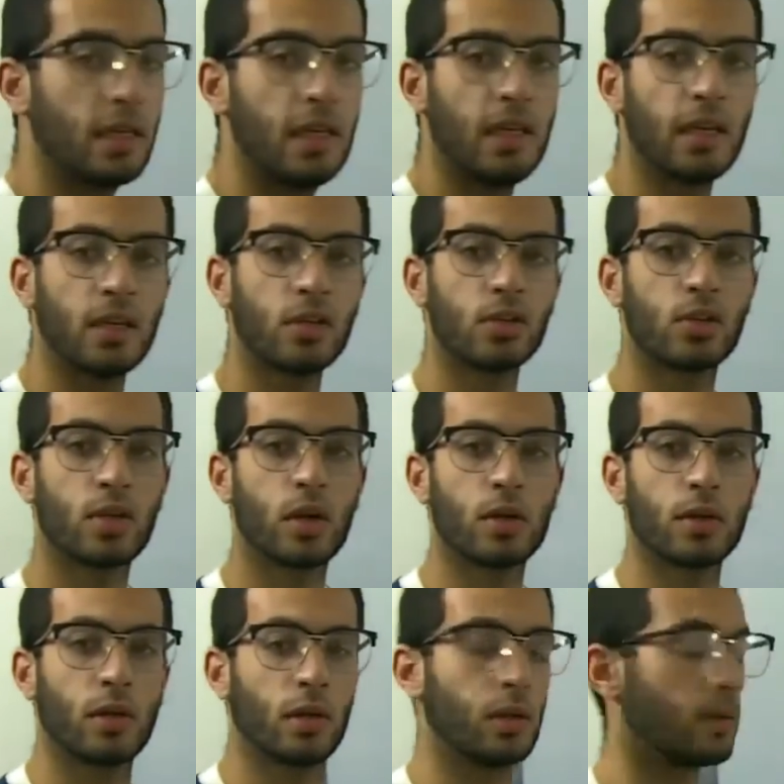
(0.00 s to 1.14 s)
the
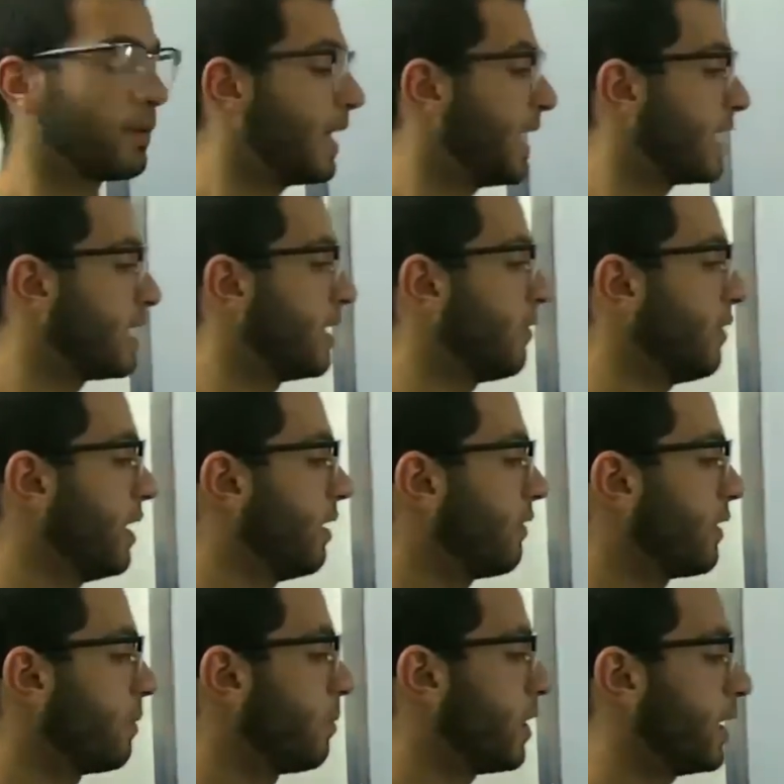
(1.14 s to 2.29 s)
internal activity
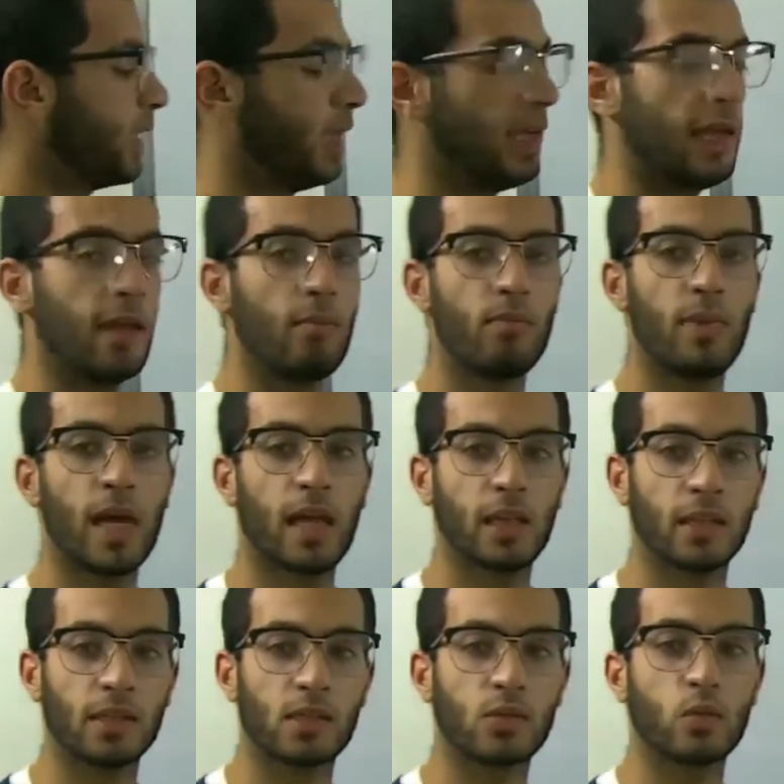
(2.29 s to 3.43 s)
of the body in
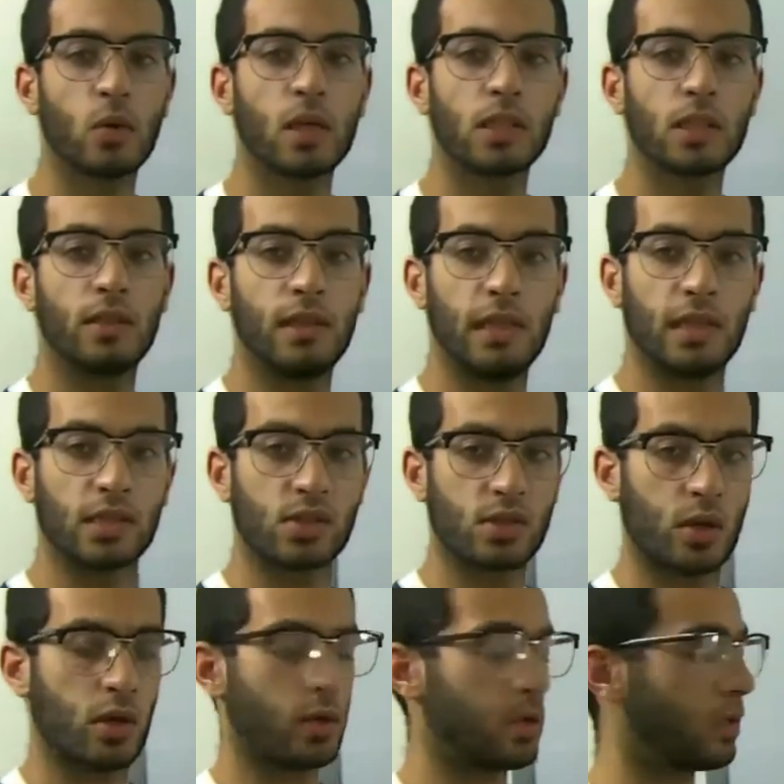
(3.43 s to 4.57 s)
balance with the
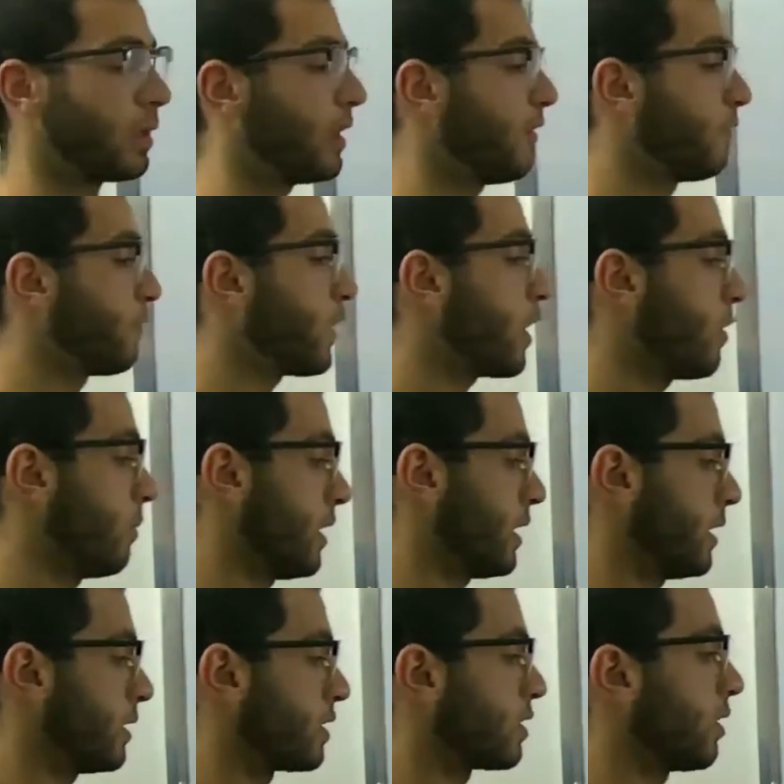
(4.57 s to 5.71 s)
external environment
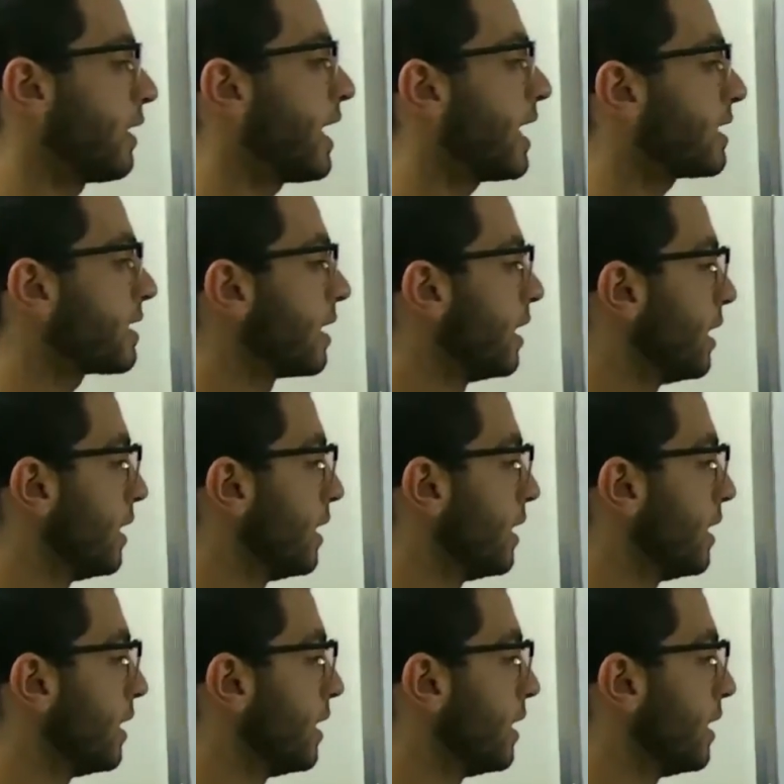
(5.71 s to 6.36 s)
so that